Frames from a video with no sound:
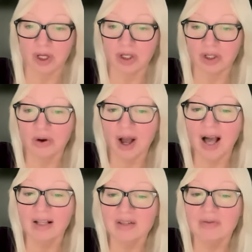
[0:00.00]
you're
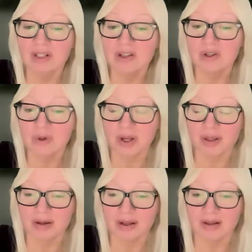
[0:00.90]
actively
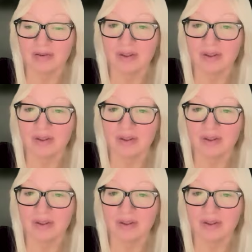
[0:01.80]
strengthening the